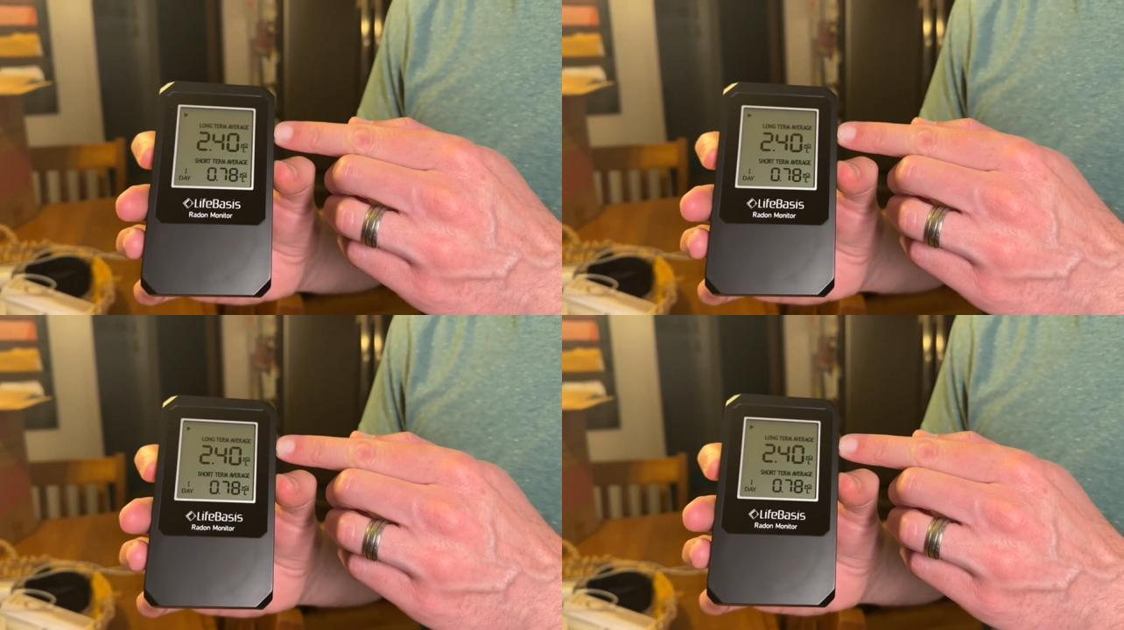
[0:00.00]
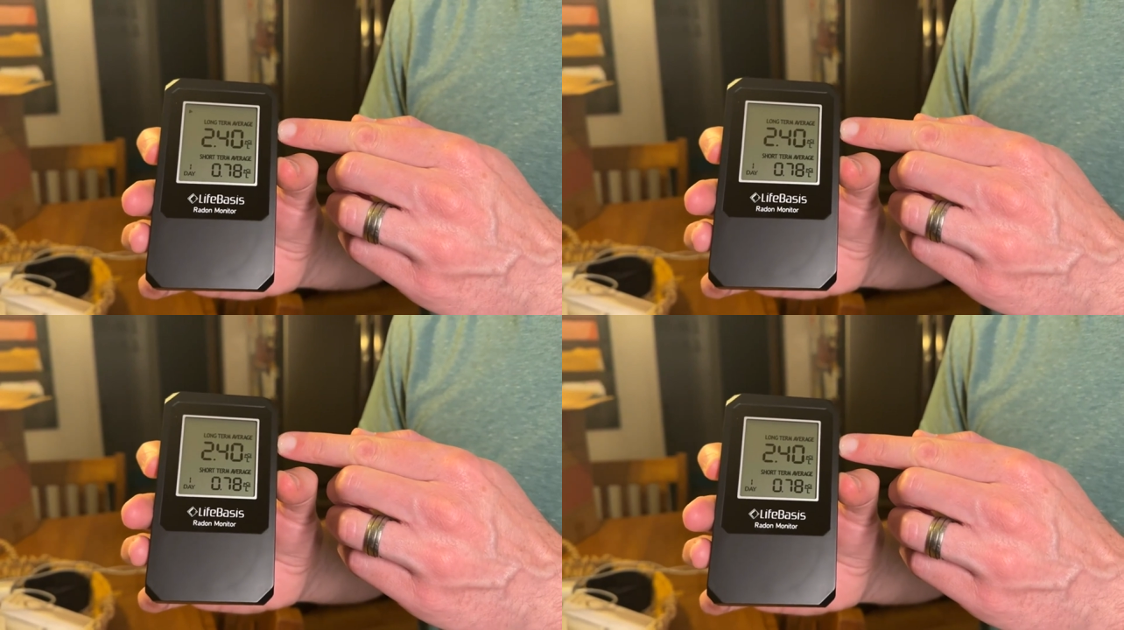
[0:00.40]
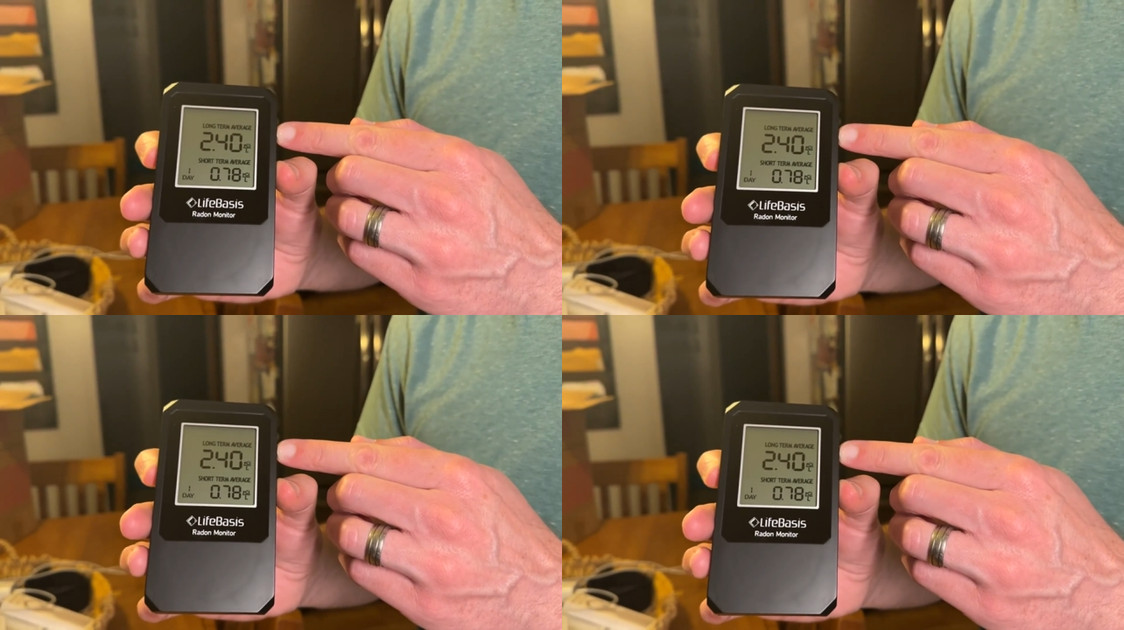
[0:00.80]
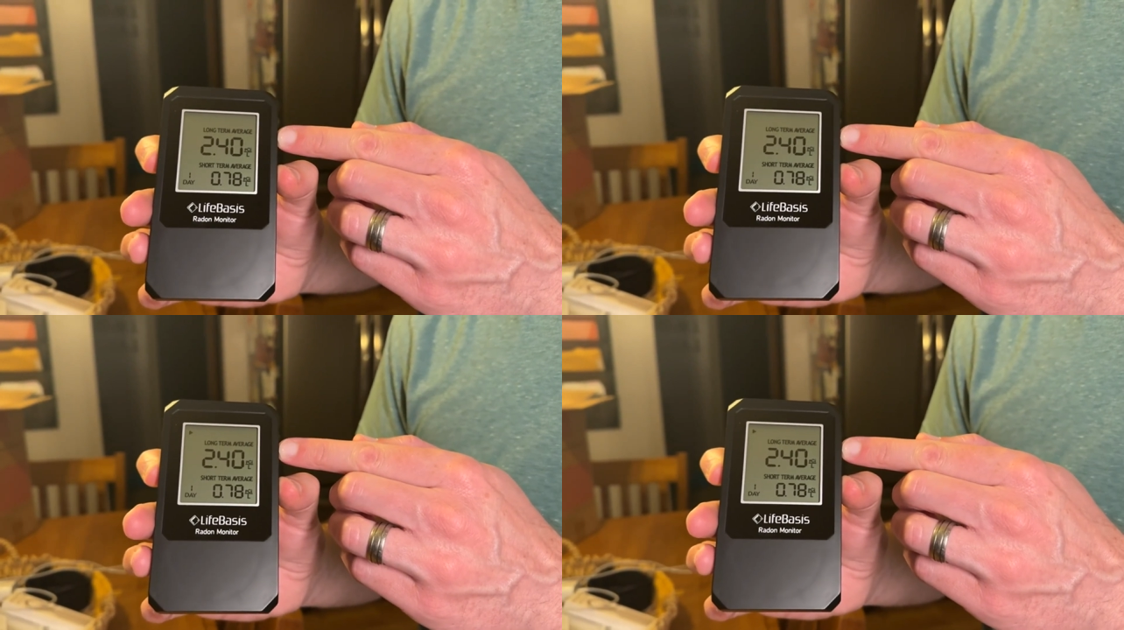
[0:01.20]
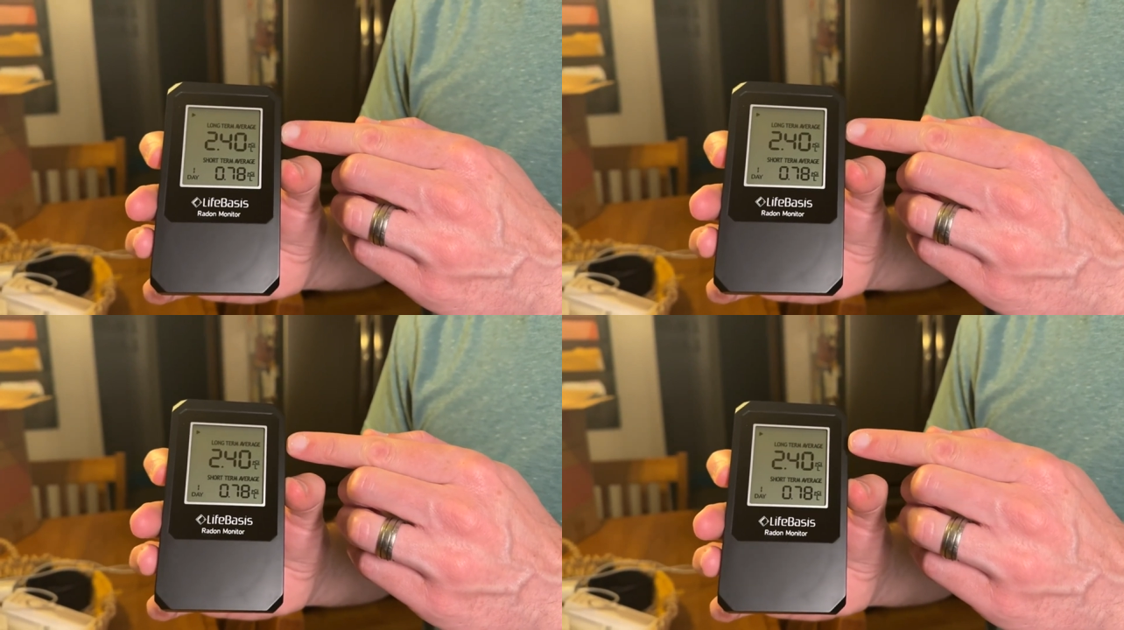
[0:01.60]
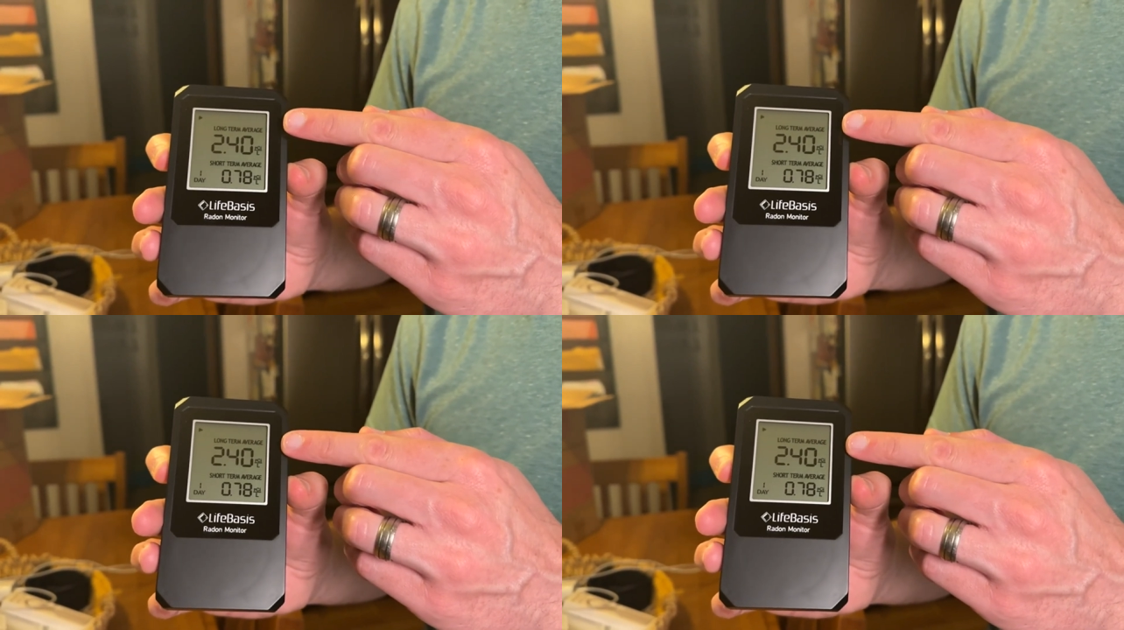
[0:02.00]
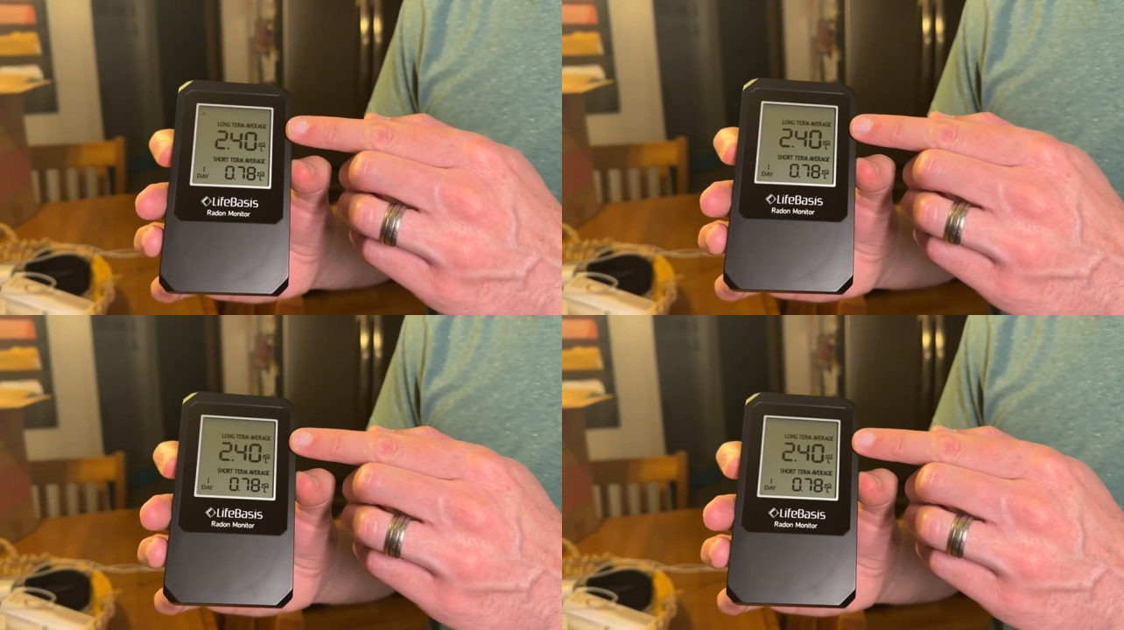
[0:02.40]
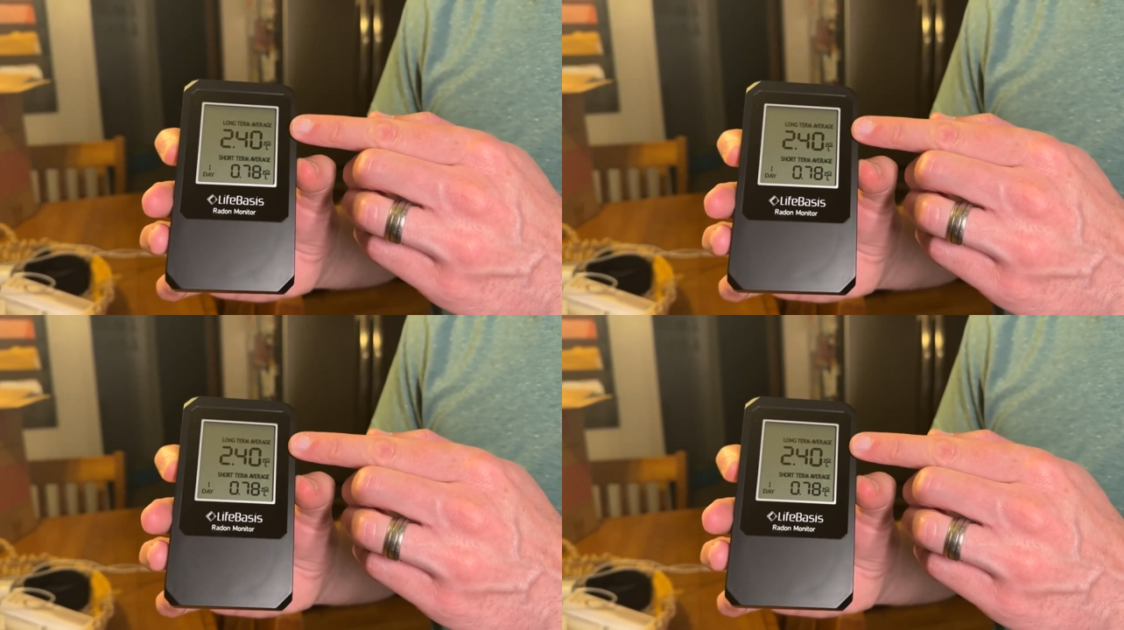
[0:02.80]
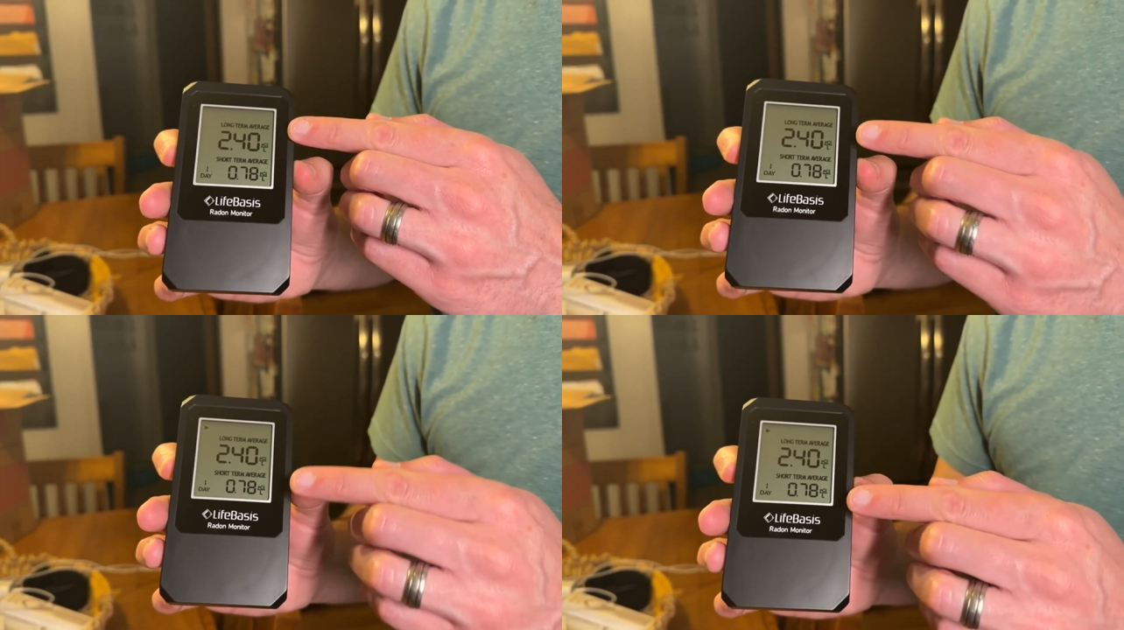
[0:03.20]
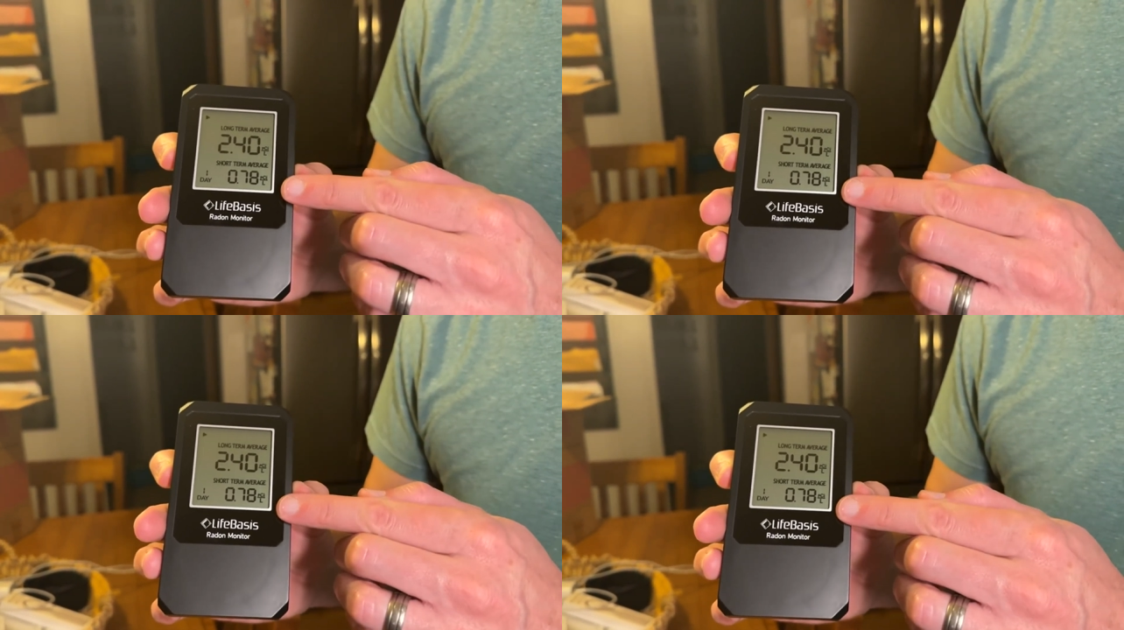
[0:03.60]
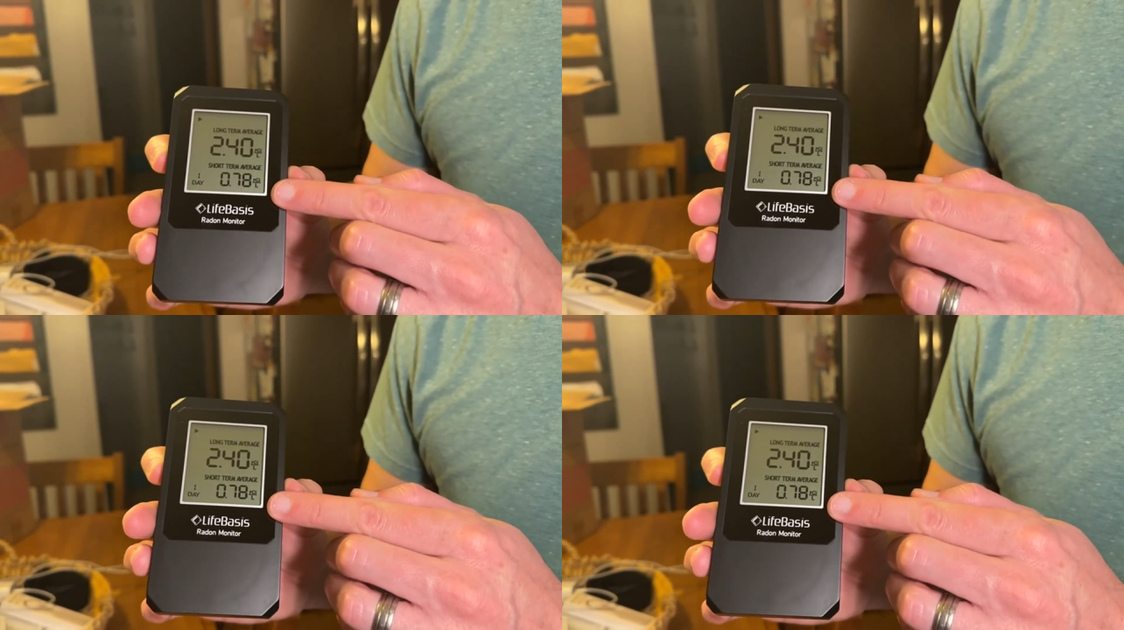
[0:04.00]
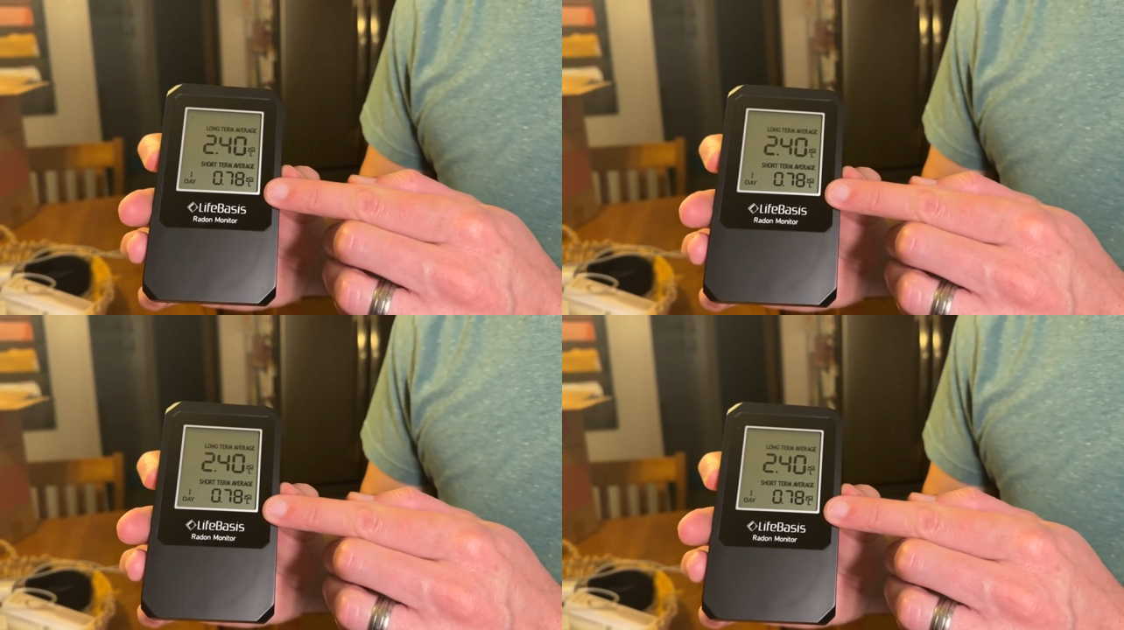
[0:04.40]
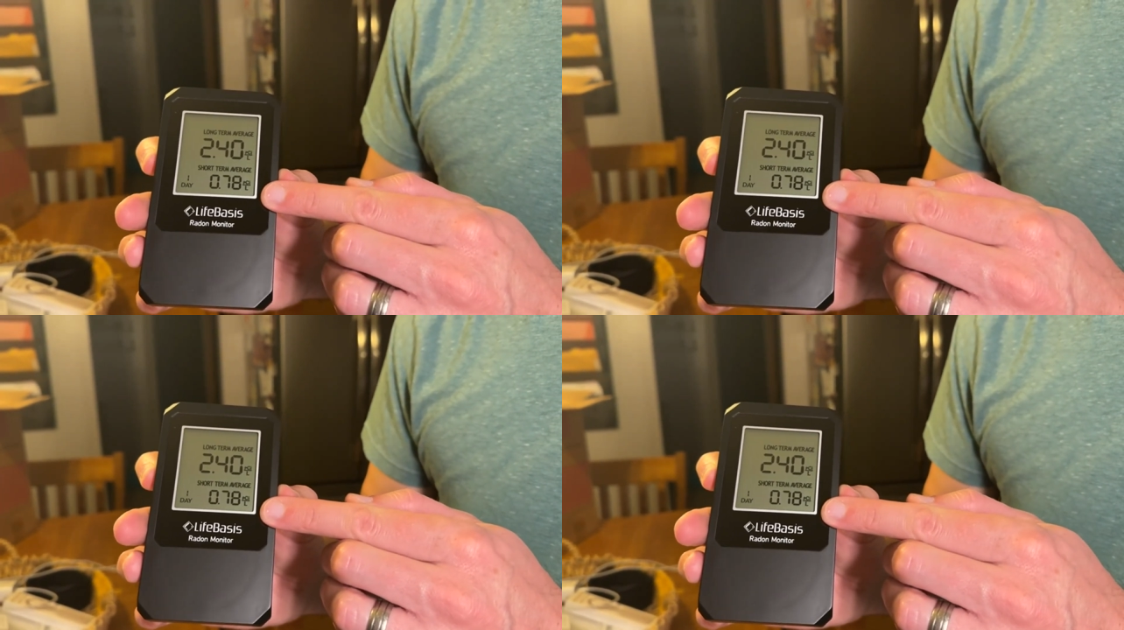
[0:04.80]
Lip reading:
[unreadable: no face in view]